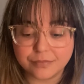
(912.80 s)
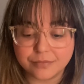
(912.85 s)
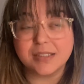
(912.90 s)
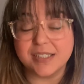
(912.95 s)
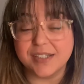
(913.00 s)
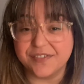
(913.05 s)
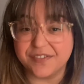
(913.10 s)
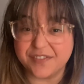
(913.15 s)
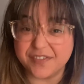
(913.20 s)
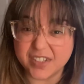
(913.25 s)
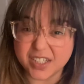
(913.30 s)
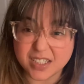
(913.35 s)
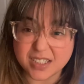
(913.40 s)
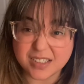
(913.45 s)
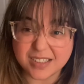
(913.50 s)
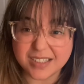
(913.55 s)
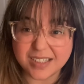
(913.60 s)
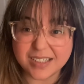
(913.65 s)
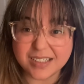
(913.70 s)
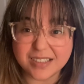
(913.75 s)
to
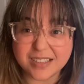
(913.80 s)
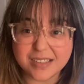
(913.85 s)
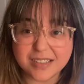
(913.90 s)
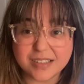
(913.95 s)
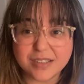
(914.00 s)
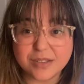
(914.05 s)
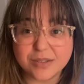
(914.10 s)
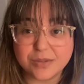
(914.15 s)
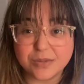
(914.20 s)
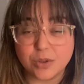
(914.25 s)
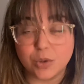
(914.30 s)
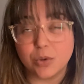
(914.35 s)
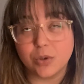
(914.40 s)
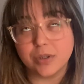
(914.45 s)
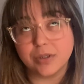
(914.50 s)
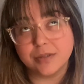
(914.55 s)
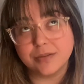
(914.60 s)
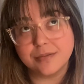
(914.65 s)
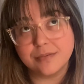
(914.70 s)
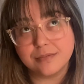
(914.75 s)
fix it,
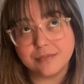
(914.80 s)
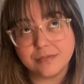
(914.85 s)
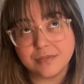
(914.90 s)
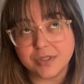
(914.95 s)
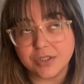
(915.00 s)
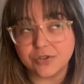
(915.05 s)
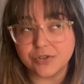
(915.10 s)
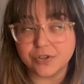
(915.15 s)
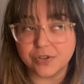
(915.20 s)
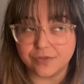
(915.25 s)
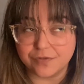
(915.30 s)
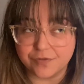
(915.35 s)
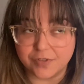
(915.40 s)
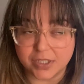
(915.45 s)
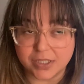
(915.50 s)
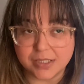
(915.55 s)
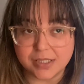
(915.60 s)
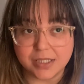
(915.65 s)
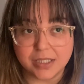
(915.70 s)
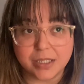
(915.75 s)
or there's no
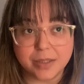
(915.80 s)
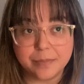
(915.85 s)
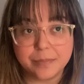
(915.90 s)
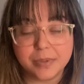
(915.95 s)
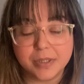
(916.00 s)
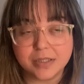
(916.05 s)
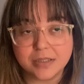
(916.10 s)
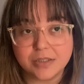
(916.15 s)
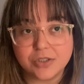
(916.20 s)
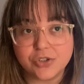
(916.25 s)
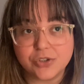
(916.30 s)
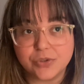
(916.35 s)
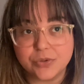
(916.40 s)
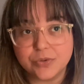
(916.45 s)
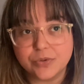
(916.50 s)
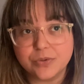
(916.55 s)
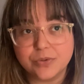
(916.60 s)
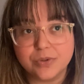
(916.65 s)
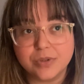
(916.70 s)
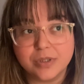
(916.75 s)
fixing it, but
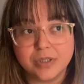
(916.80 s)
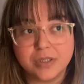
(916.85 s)
to